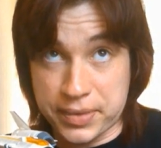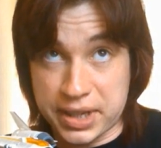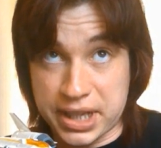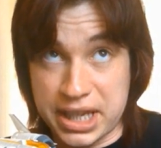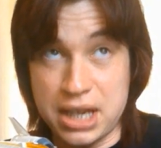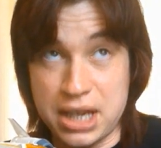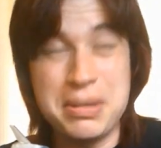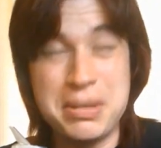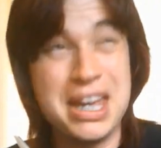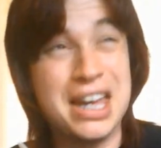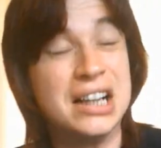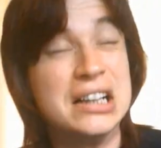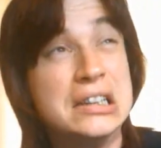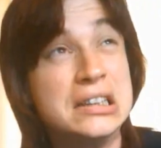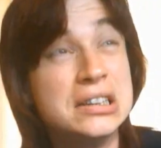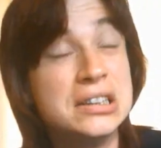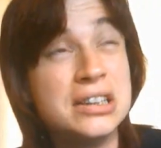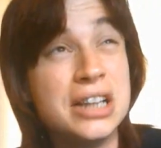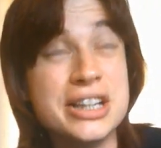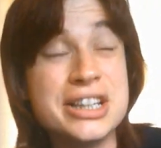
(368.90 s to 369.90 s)
Kimia.
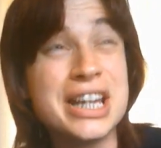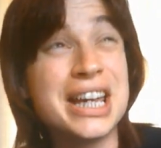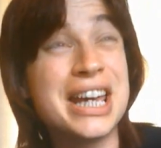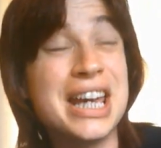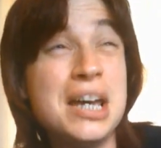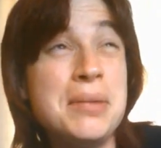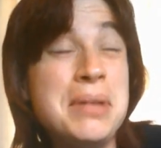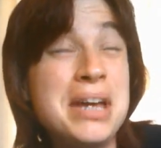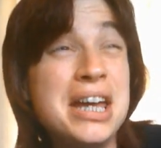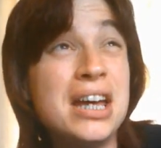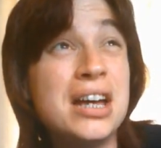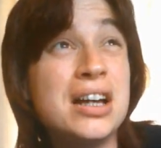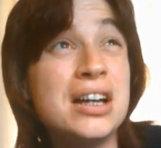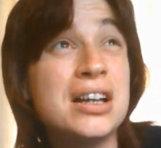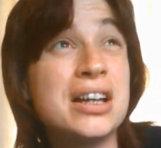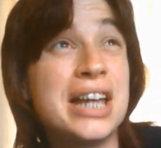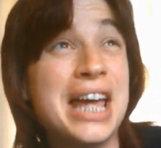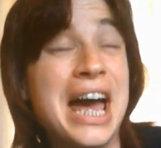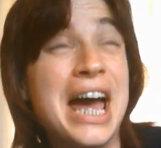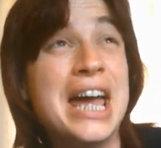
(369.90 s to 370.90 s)
Is it Kimia?
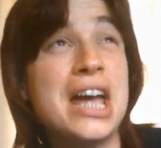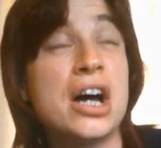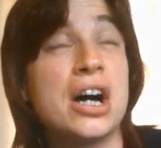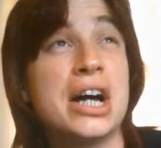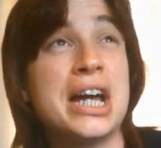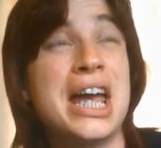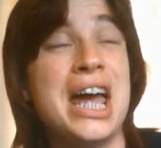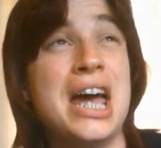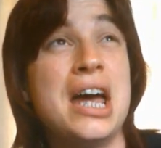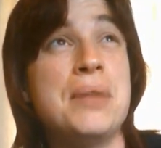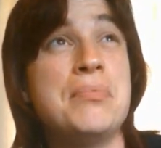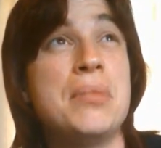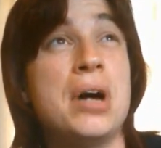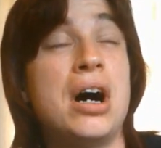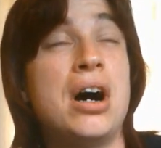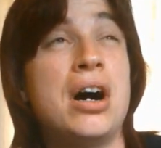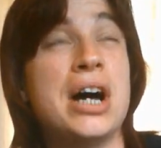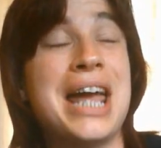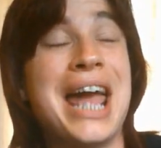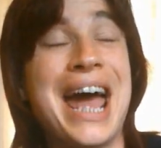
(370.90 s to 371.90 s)
K I M
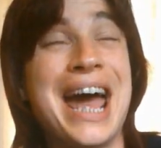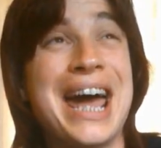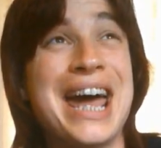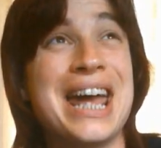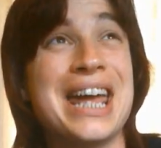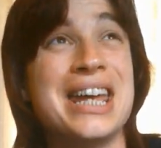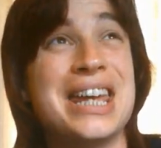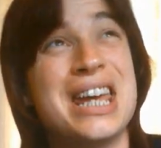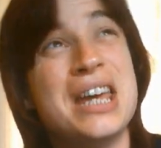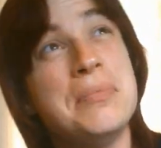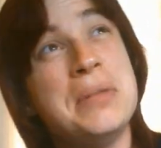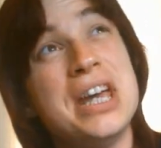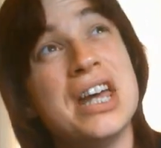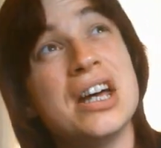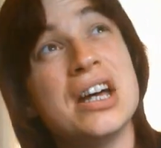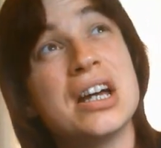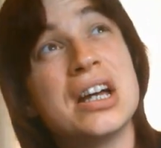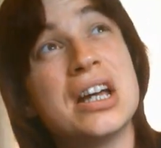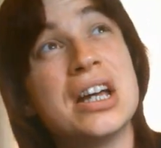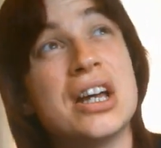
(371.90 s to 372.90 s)
I A. Kimia.
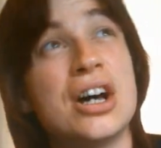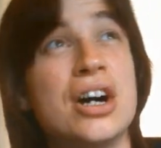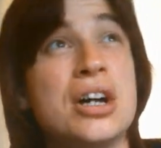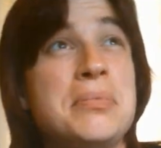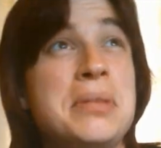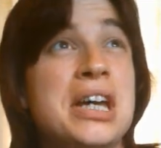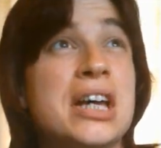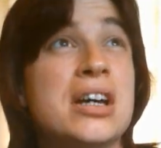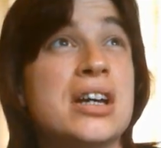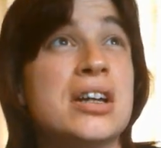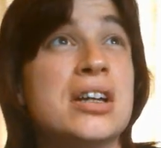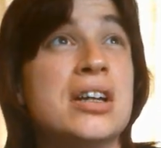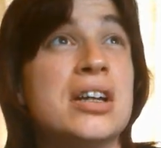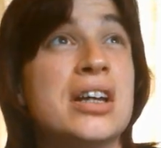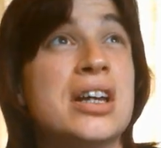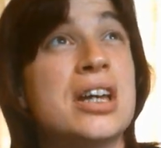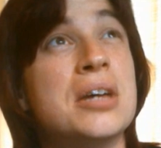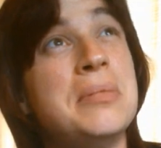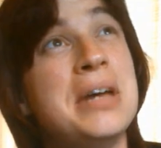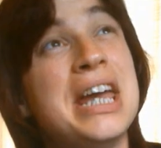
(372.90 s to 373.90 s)
Kimia.
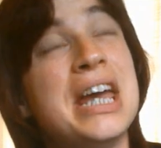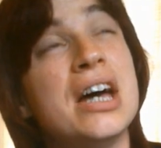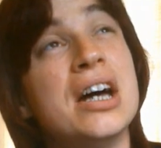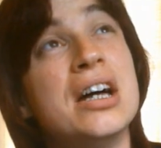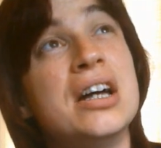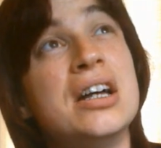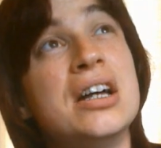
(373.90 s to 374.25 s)
Kimia.